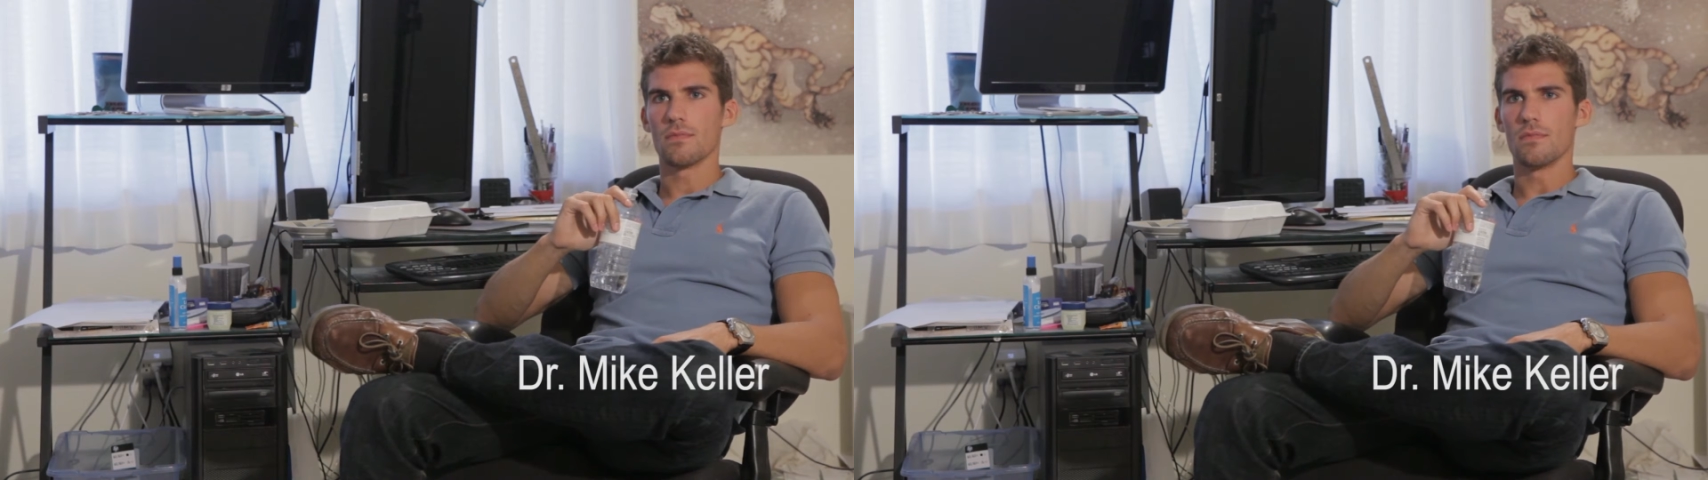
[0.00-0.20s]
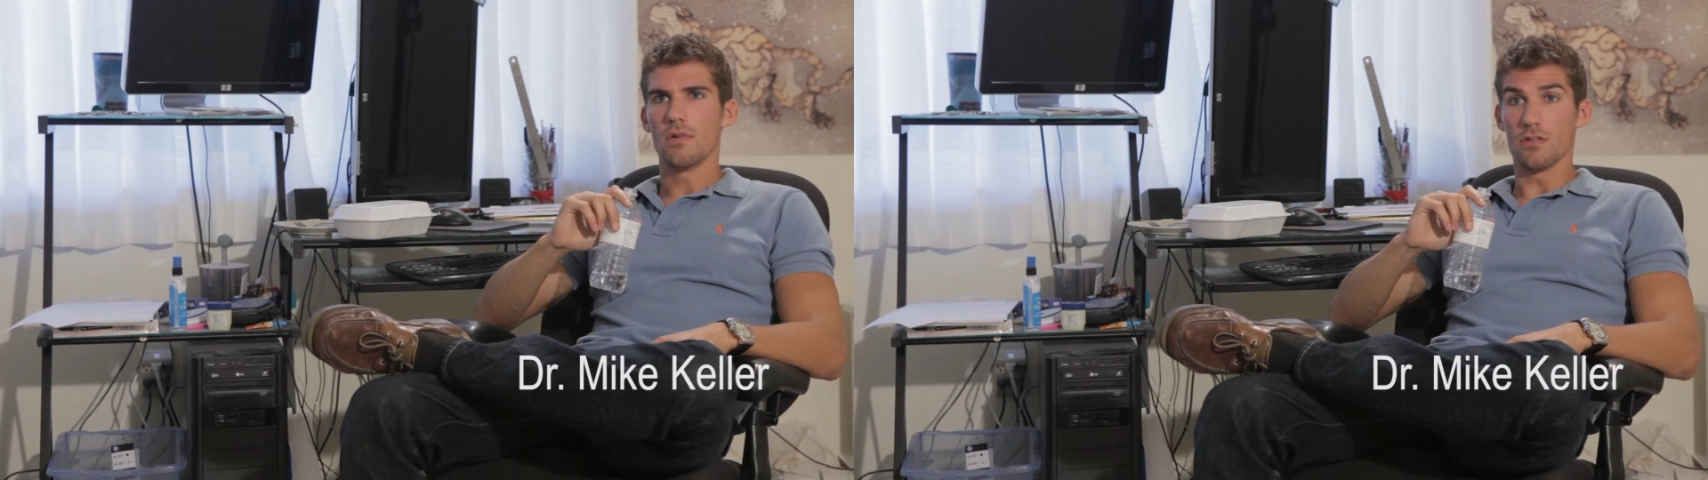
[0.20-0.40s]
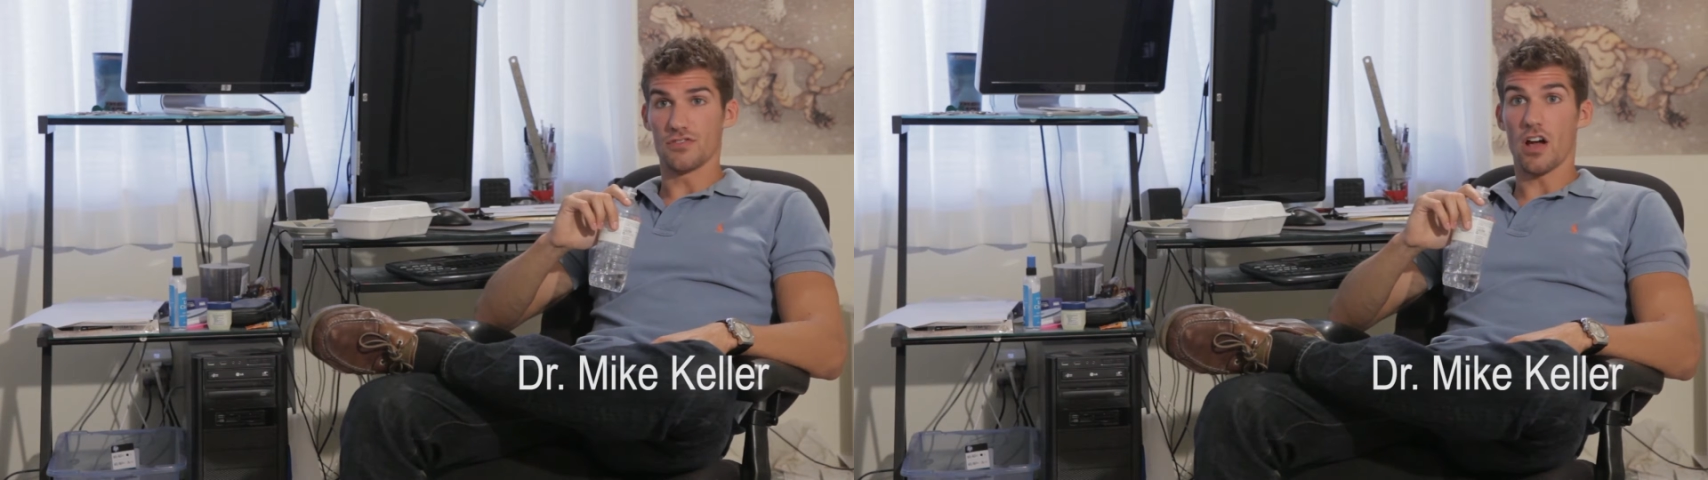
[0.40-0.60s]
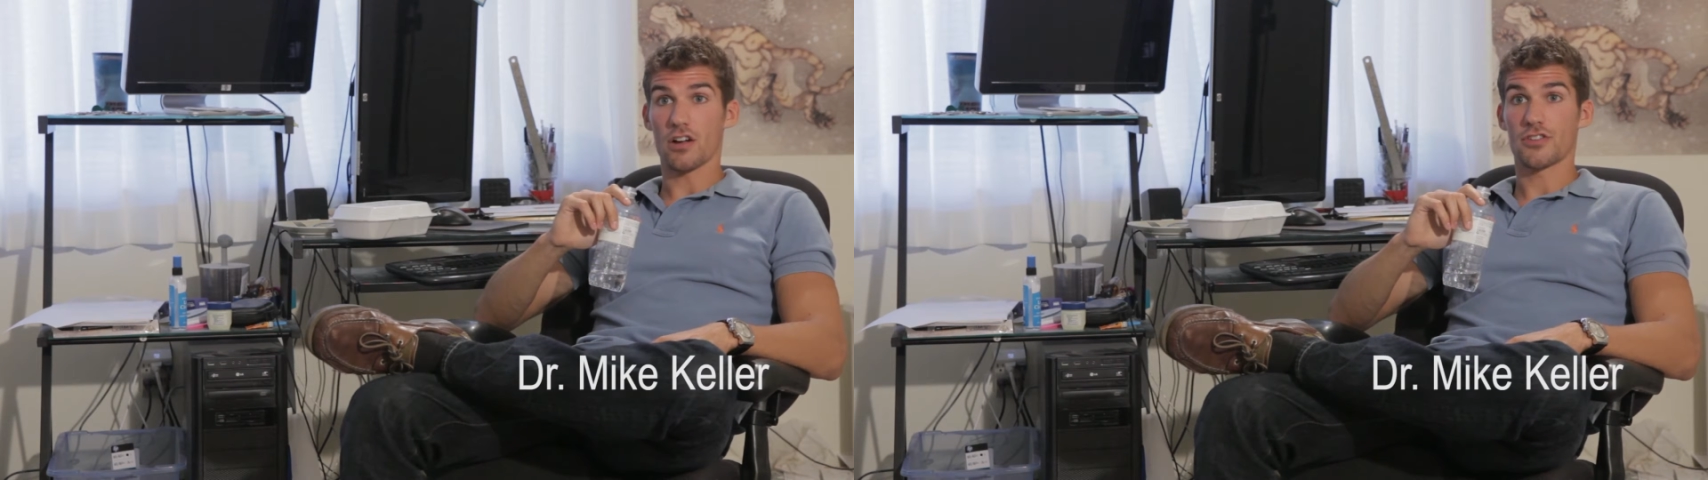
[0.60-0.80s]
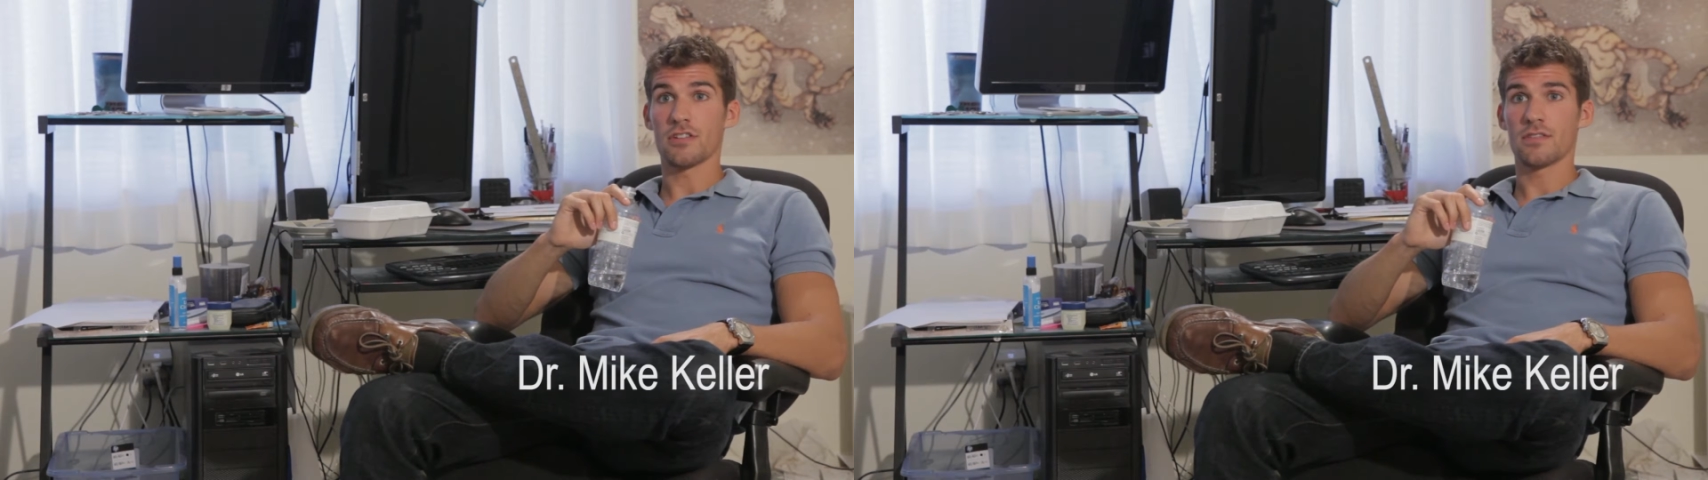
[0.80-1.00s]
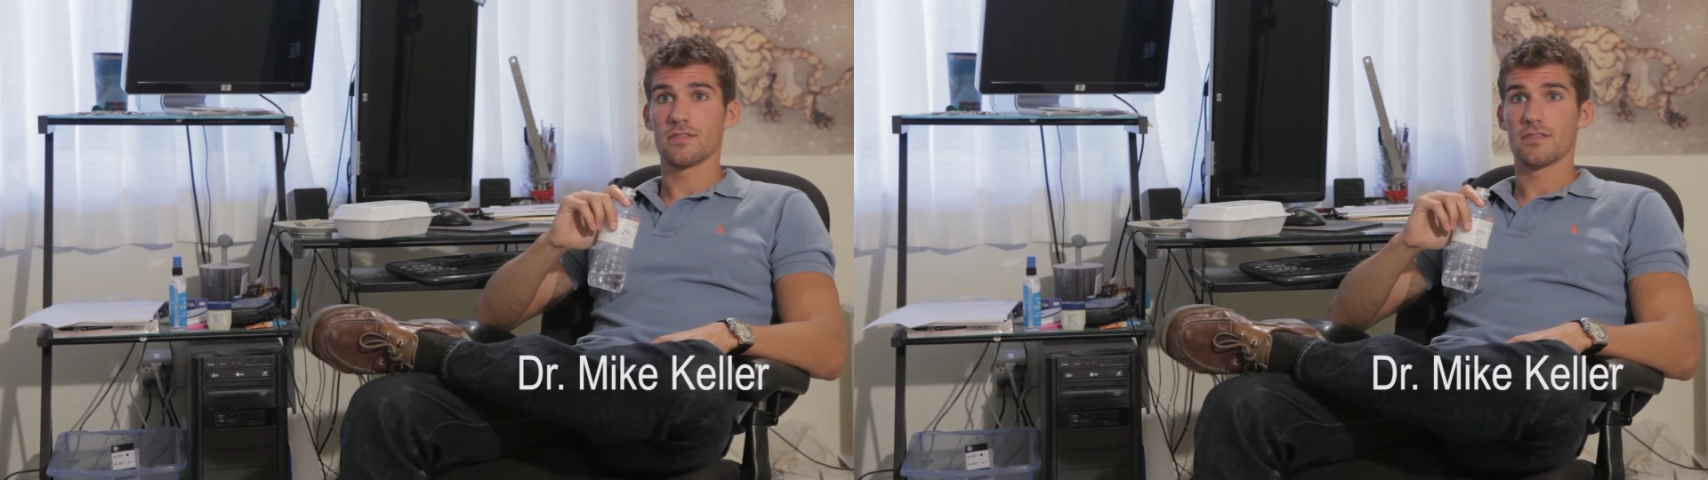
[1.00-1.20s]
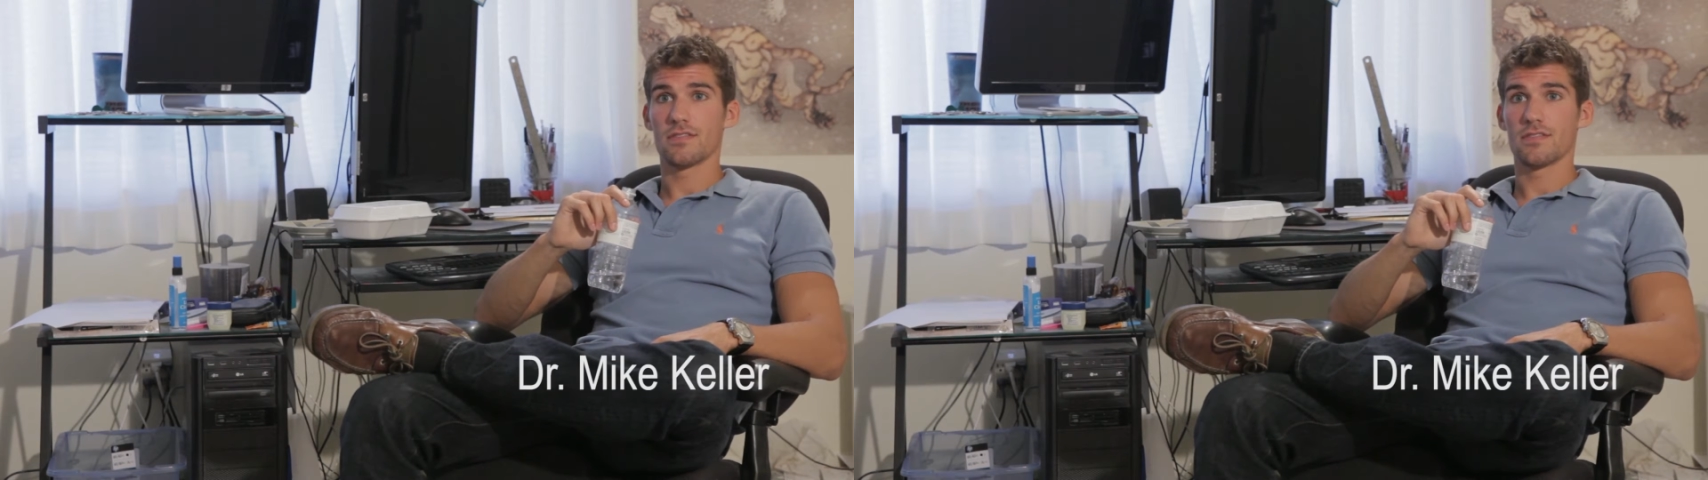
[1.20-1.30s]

Oh, doctor?